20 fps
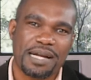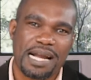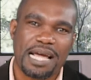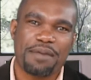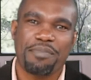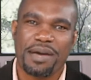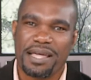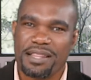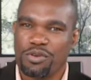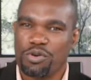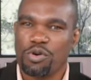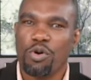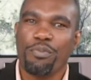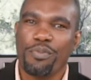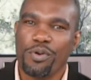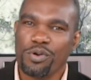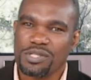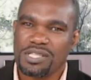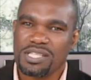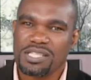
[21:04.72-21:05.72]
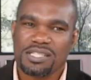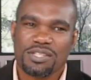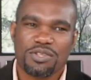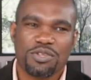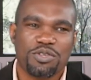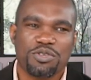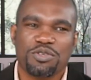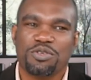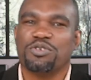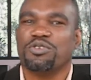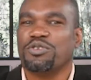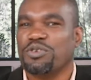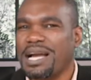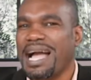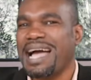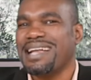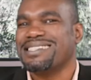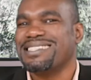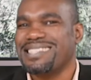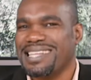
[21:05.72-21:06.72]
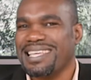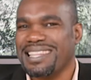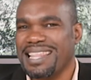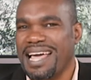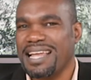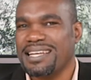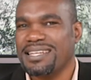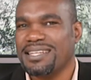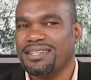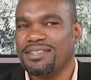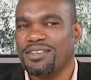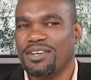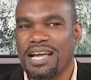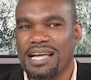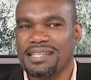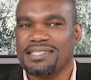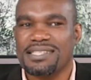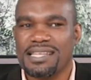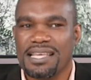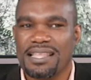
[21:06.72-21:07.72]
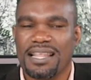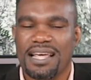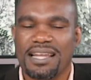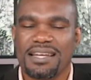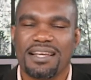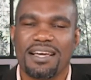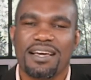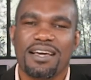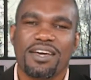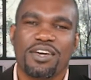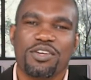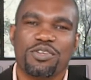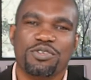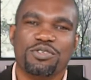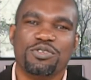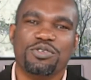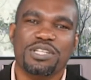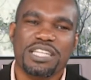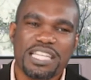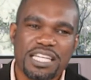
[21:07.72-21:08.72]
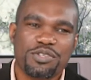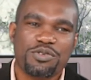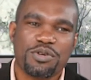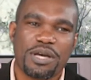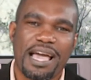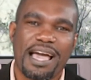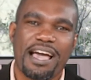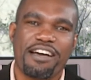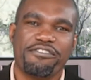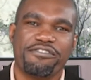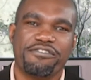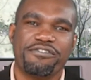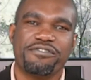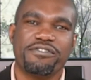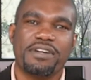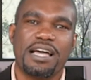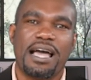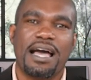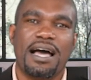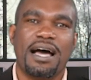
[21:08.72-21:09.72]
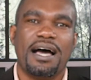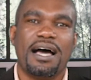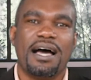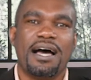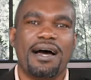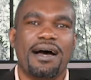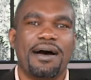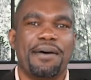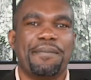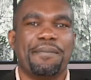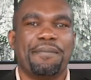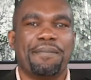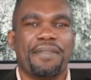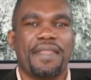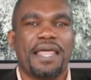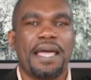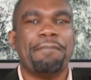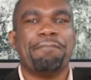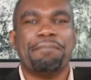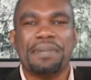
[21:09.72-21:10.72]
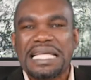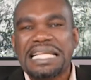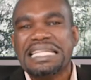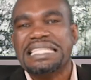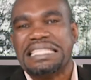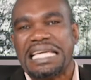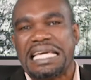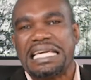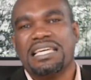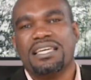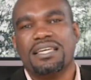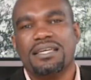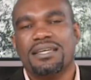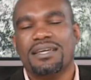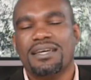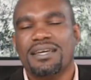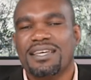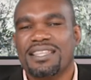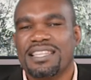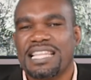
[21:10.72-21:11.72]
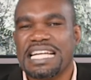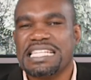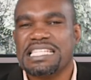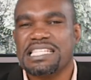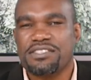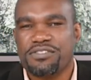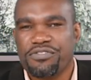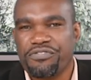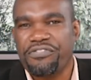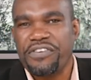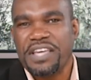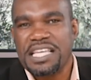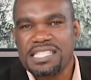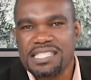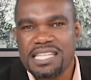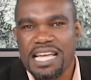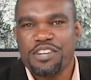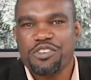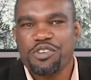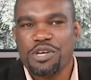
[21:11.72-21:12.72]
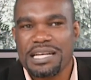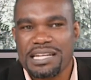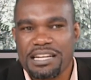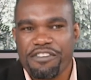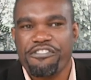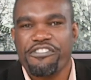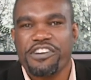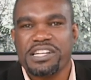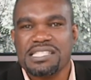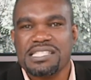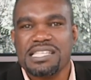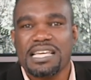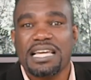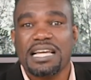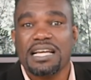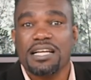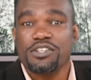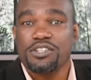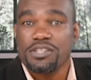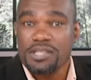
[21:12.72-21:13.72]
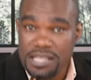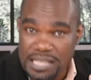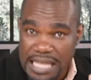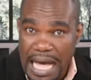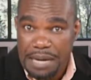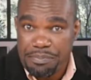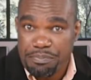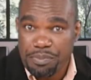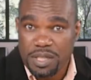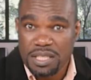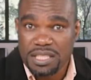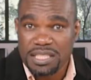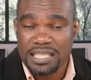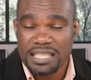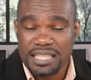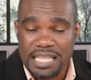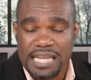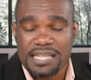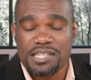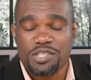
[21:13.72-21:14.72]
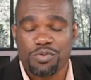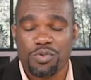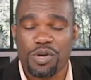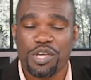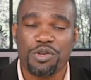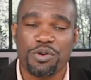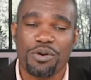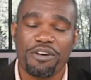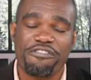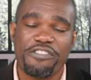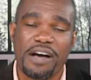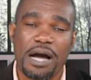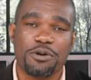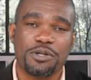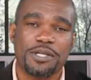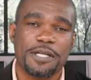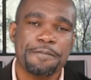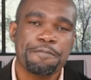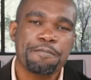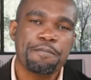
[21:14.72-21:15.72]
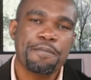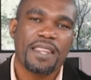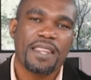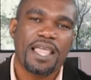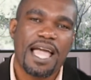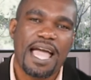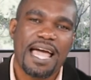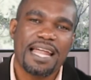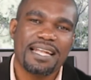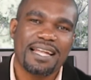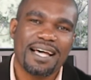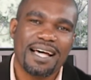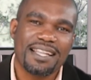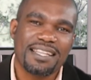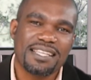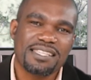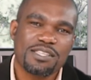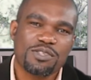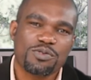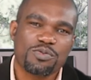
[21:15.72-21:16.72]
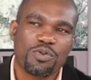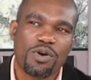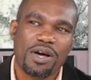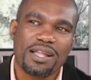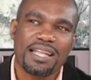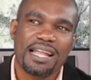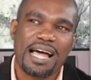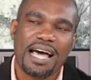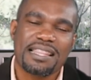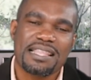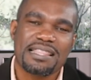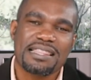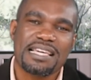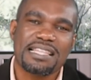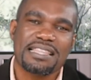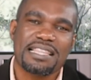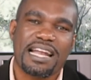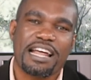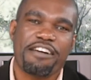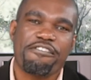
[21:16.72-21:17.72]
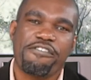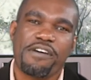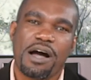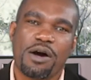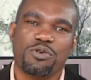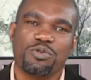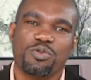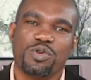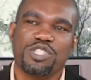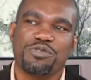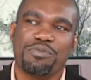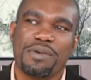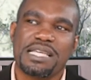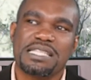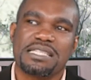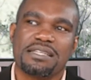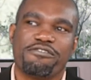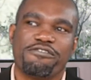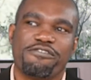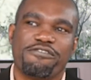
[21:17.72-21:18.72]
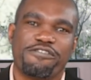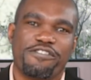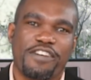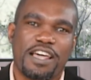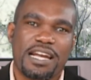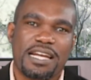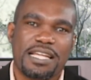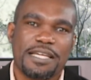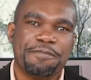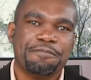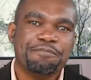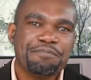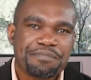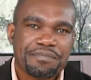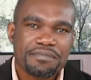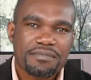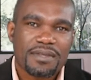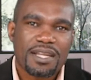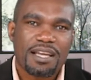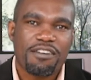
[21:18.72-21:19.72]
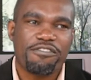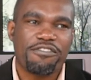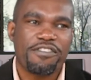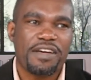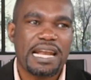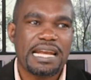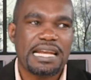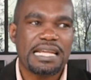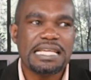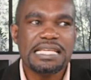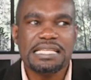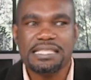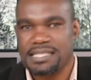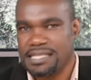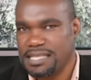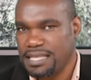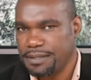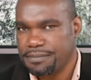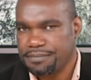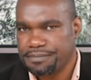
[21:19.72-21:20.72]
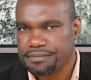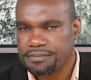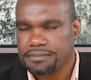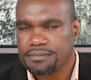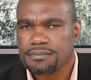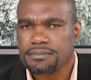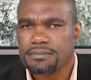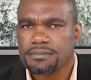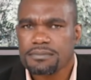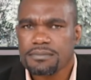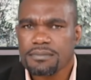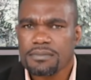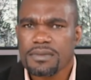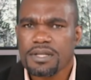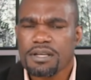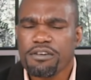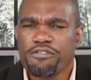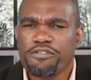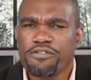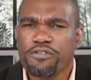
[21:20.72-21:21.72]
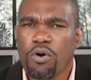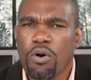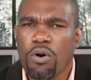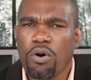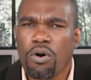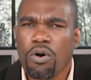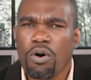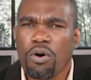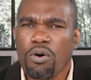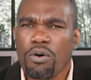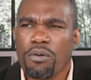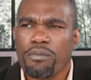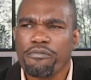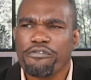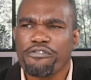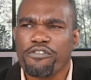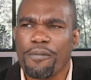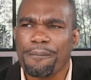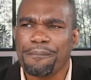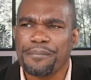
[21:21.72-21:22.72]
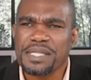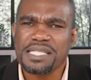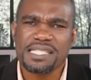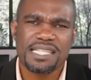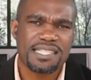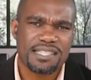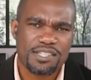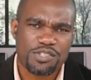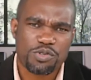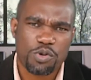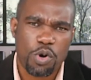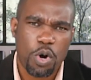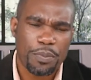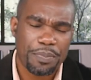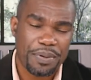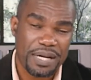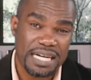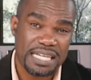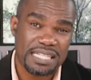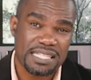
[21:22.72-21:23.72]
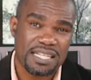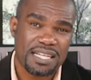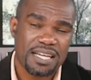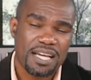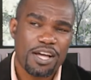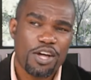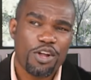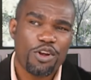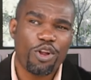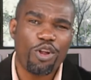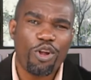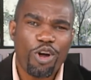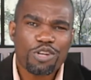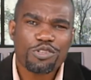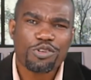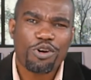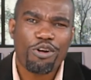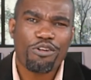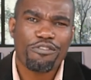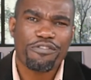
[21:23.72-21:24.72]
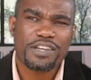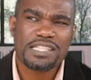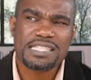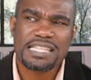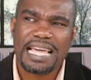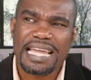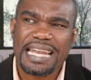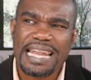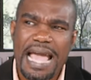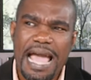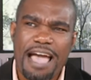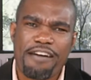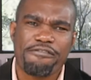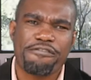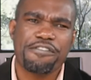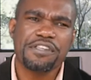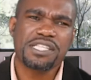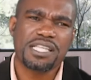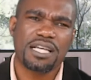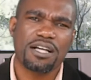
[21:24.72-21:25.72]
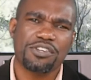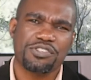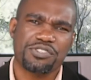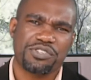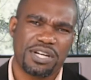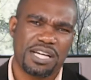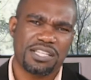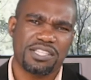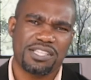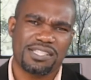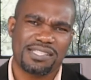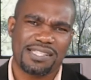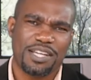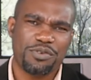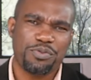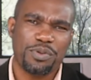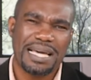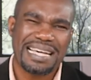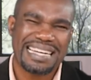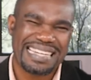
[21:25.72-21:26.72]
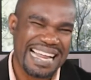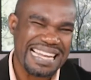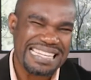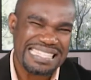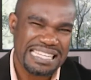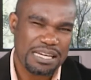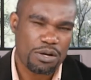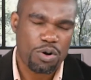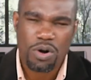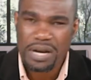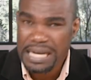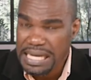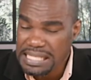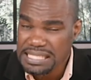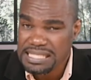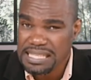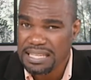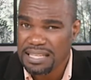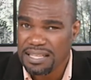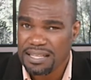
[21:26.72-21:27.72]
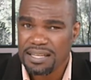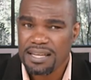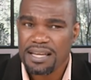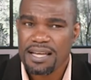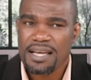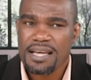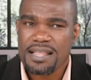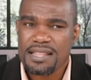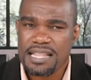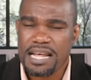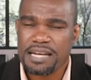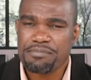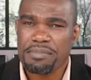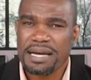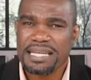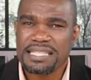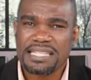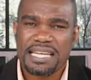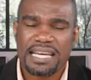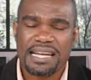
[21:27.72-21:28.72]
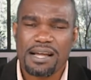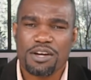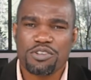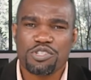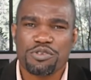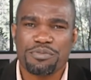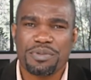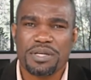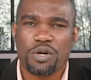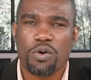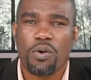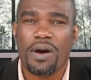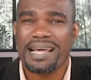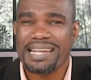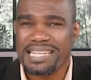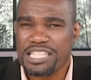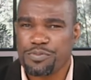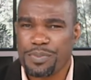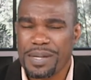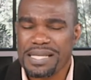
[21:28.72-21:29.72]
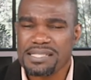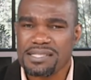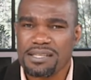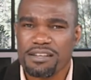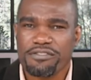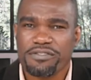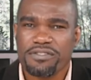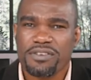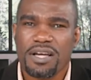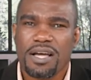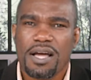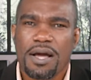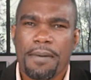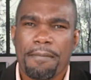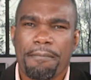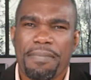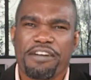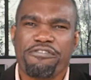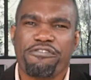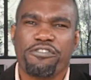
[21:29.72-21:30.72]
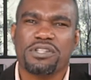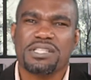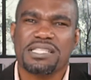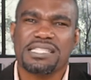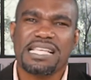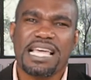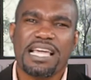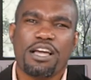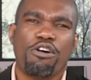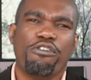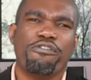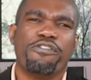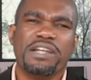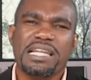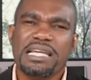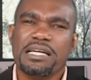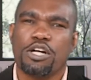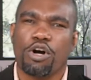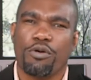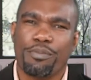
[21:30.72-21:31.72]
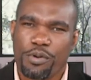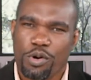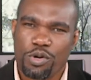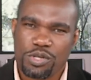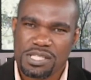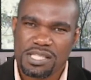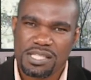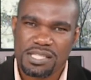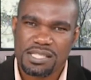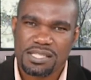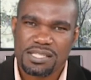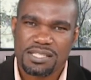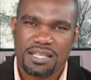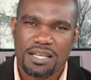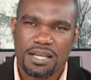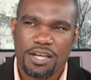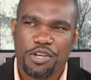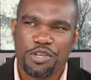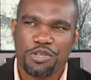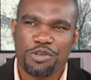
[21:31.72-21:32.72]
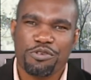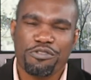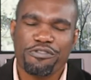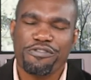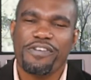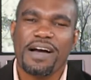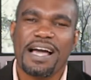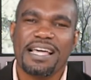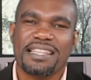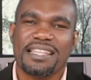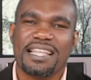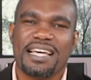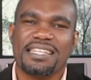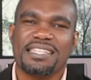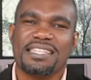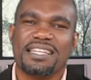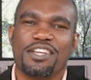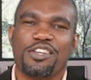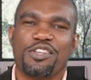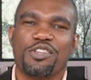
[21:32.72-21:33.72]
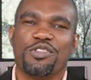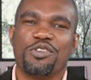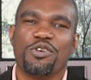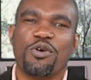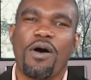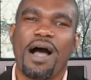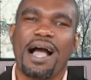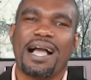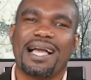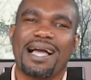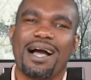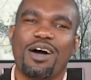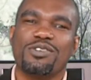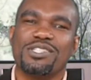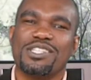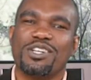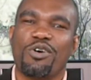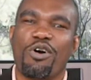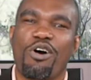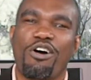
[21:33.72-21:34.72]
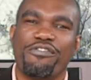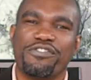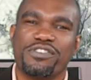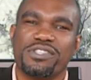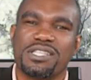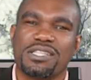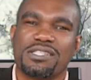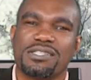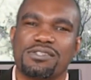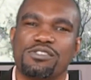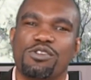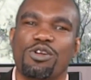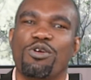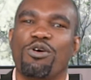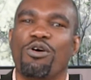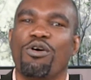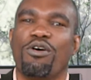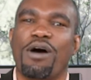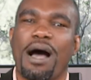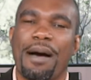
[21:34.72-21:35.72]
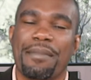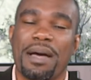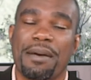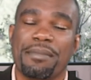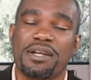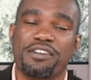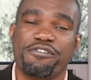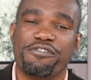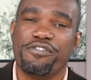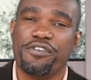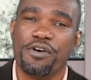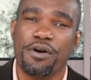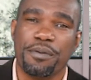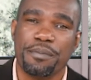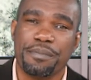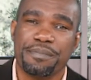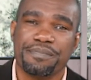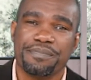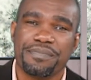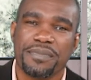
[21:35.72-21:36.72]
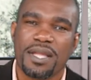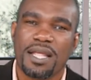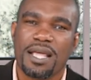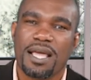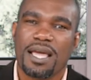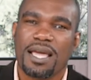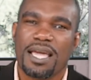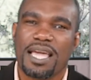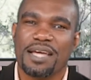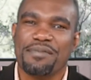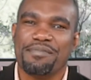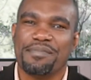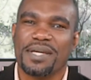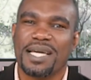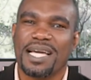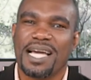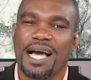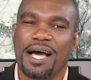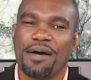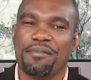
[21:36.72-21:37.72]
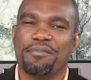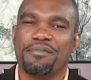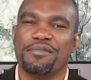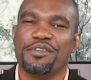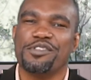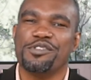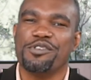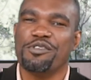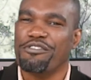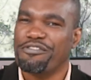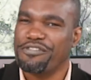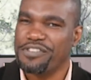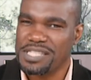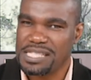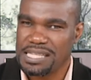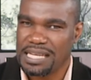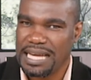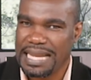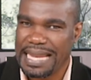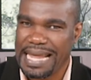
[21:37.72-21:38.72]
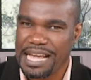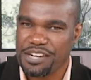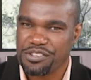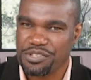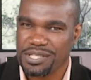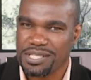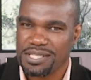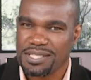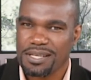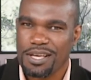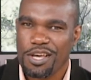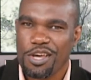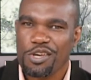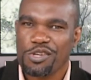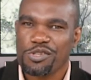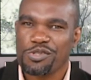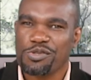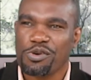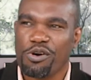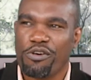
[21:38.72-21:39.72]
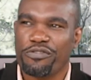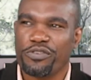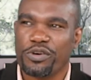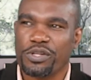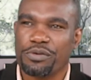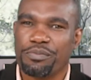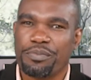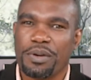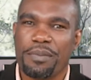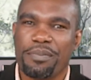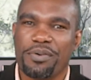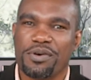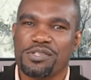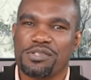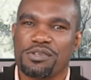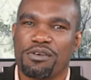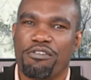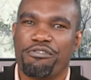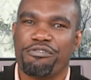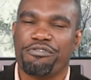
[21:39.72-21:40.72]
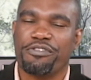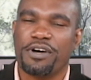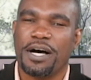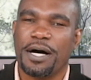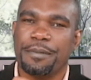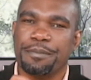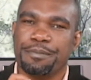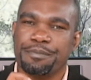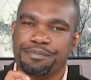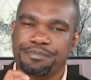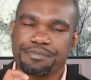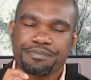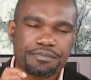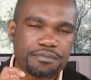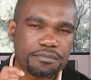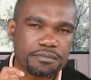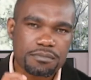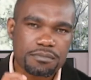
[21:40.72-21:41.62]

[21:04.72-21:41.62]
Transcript: right by the robots? You, you can't say that. You can't say that. You, you need to have uh, um, a building that is fixed and you are referencing that building. That is where you are found. And uh, this is one other thing that I found which makes it very, very easy for, for businesses to operate. Not all of us can have physical structures that we are renting or leasing that might turn out to be quite expensive. But for the sake of legal process, you will find that your accounting officer's law, amendment firm can become your physical address. So, for the purpose of um,